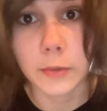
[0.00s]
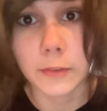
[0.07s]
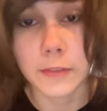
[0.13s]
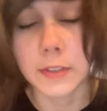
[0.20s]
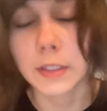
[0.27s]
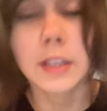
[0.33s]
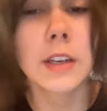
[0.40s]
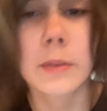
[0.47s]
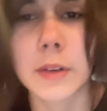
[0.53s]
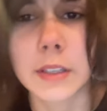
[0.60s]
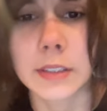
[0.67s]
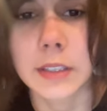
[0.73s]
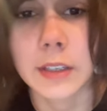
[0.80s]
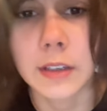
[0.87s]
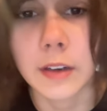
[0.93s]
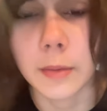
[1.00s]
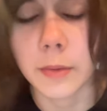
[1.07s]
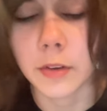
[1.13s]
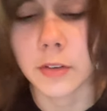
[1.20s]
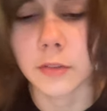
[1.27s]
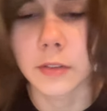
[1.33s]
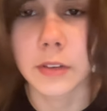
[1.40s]
movies. Anyways, here I'm
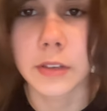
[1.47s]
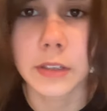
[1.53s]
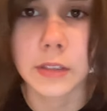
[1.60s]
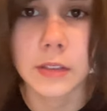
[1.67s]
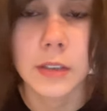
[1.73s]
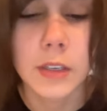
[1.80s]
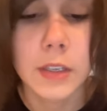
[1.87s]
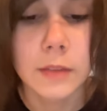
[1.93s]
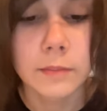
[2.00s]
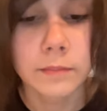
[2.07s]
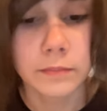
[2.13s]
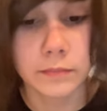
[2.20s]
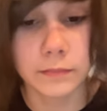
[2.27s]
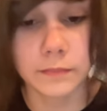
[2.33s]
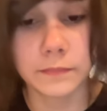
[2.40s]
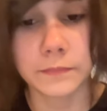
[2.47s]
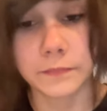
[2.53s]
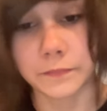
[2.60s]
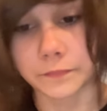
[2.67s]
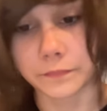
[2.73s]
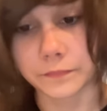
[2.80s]
going to read it. The